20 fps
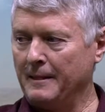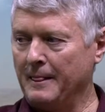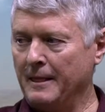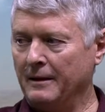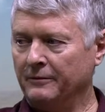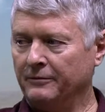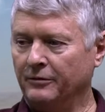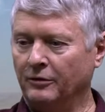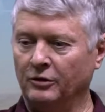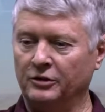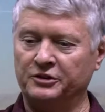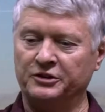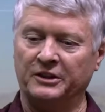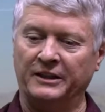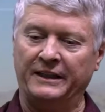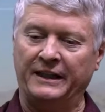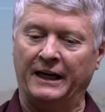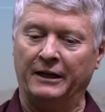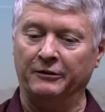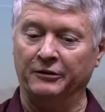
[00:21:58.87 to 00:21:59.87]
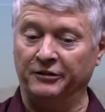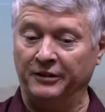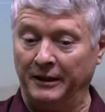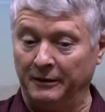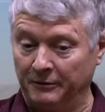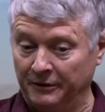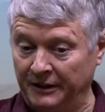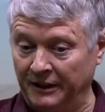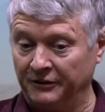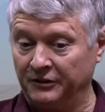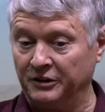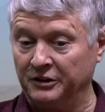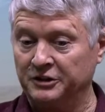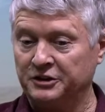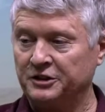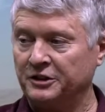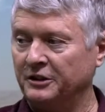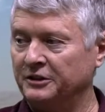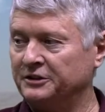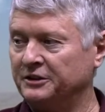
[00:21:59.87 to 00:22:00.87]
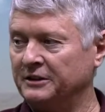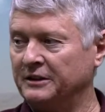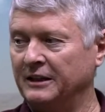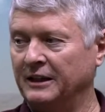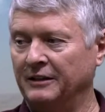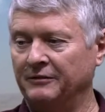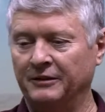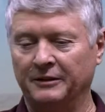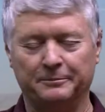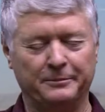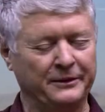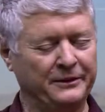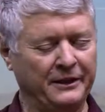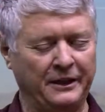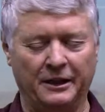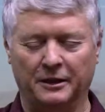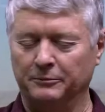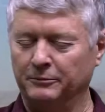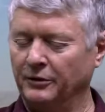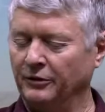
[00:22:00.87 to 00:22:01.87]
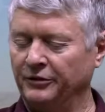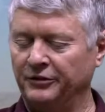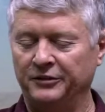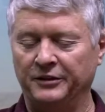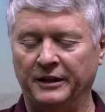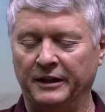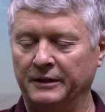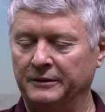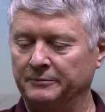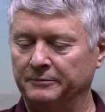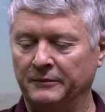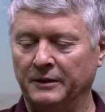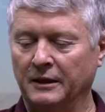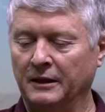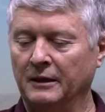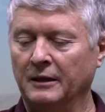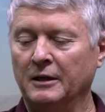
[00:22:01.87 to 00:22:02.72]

Oh. Fortunately, I was able to get the insurance to cover it, but they almost didn't.